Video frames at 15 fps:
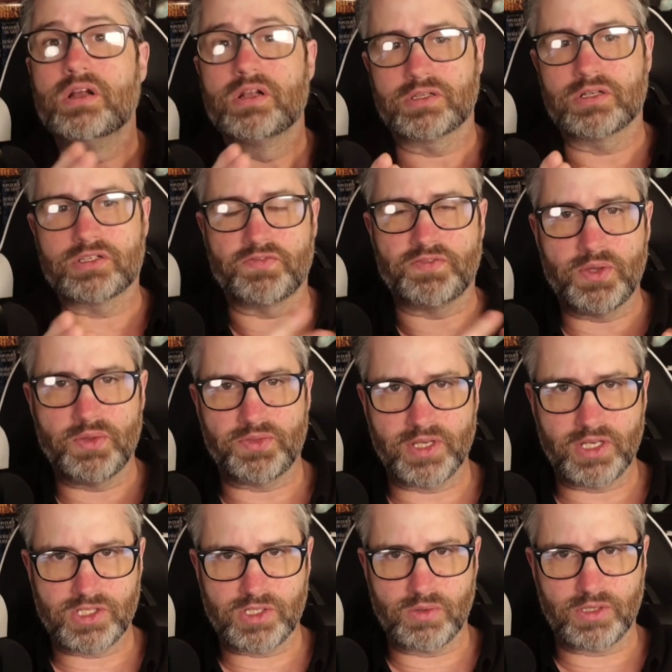There's a few
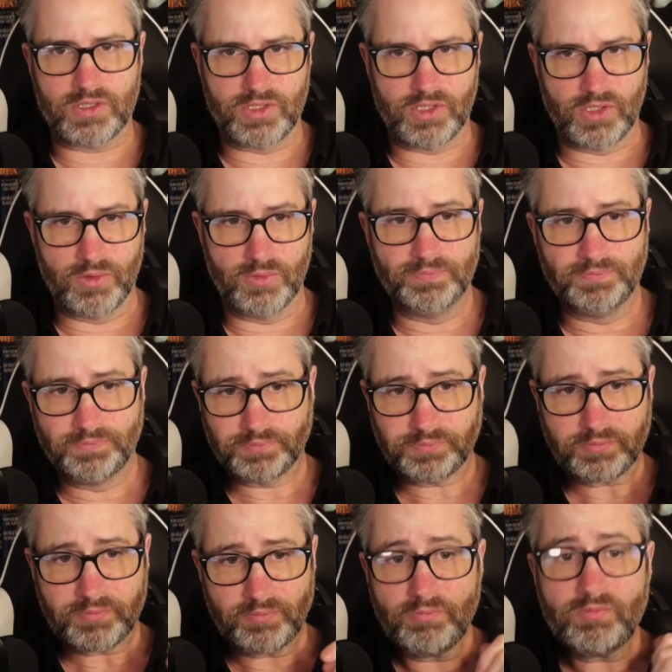things you can do.
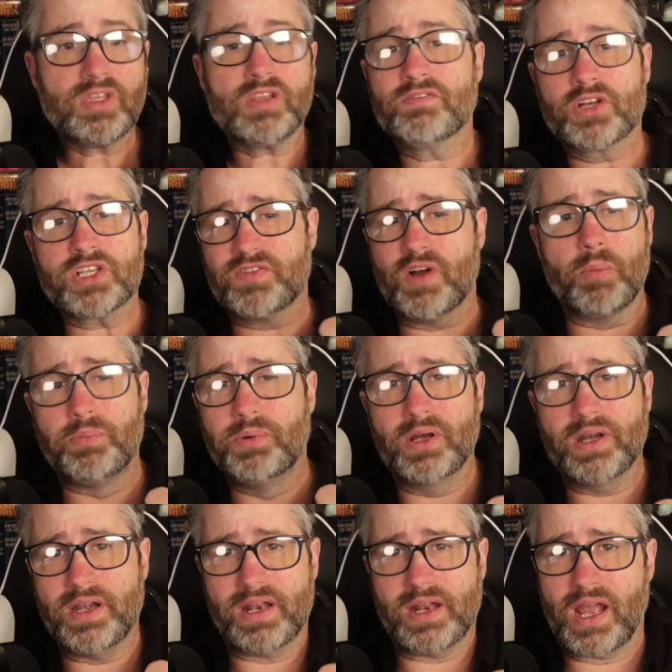First of all, put
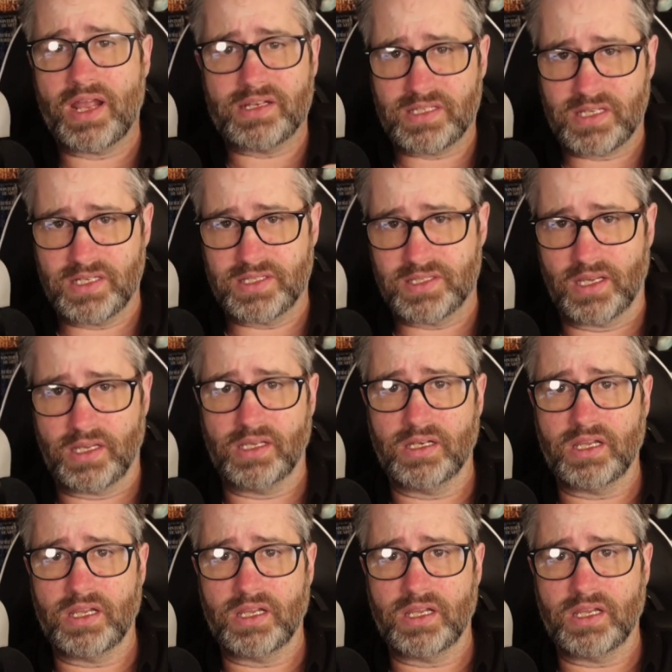in an IT ticket.